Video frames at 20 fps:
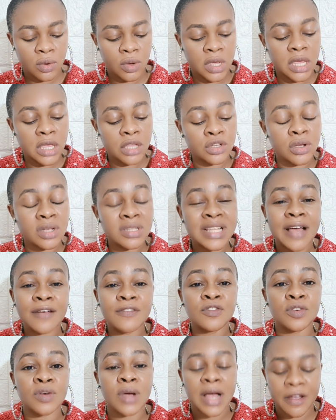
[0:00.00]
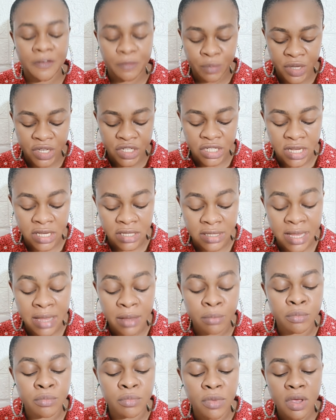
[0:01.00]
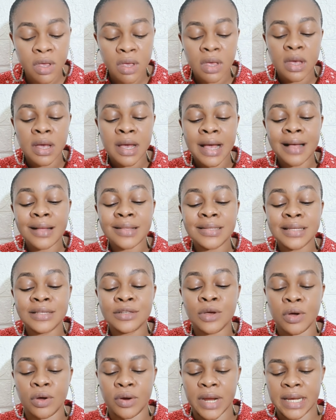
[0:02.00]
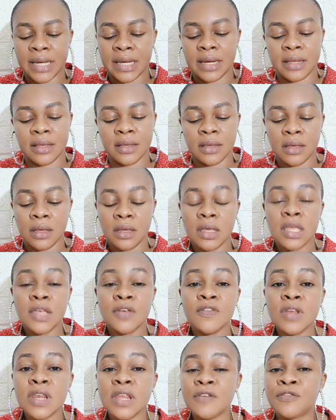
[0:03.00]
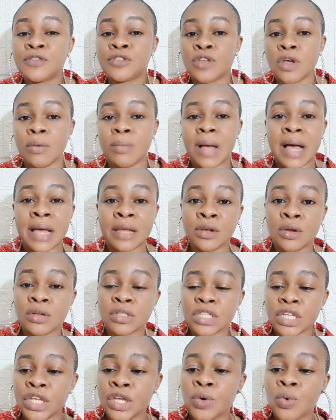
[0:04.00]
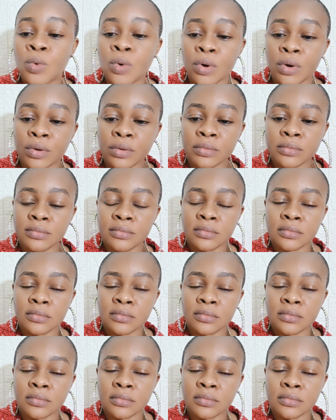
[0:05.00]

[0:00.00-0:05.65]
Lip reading: Okay, you just have to have patience and count it correctly. Even if some are not equal,